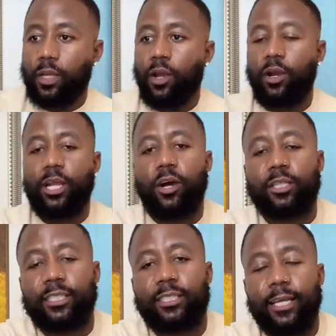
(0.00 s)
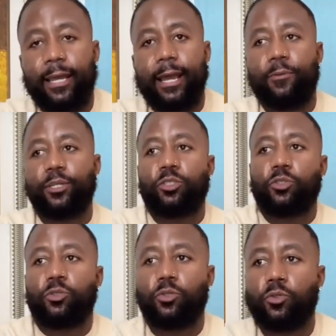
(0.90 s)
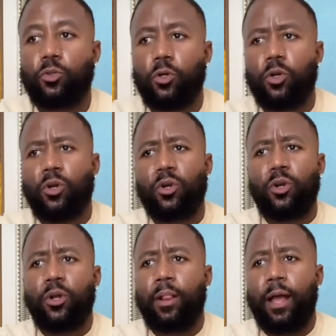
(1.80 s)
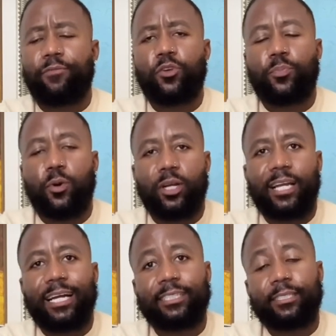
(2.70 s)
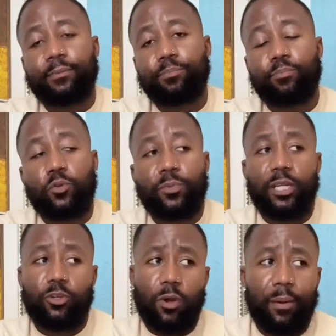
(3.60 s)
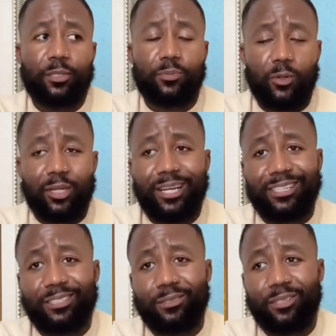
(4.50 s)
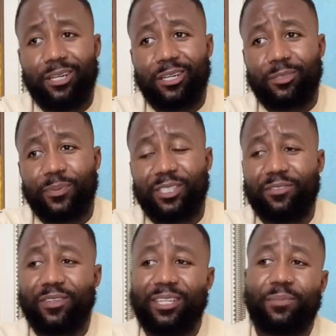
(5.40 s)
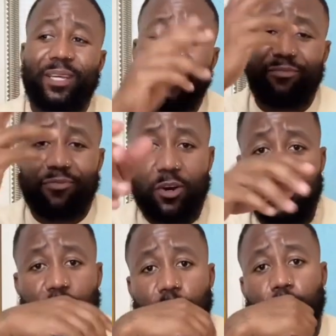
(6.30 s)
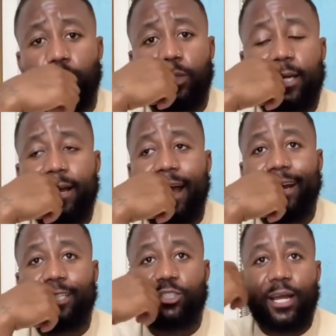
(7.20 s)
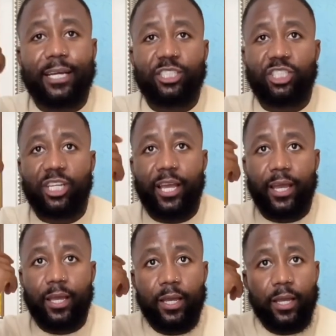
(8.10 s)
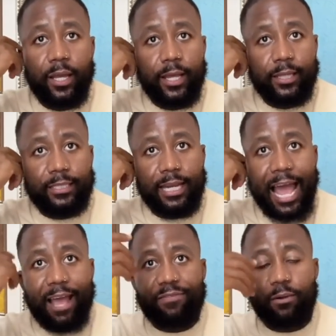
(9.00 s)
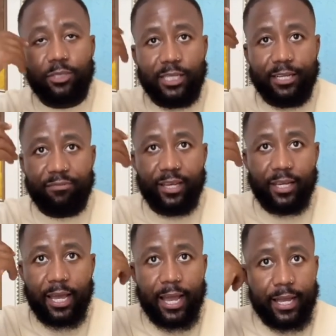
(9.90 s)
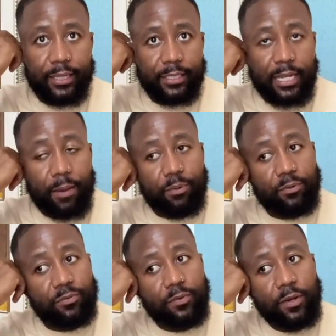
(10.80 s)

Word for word: Earlier on this year, I went to a few podcasts, Mpumi Ledwaba's podcast, uh, specifically being the first to kind of try and share the life I was living and the type of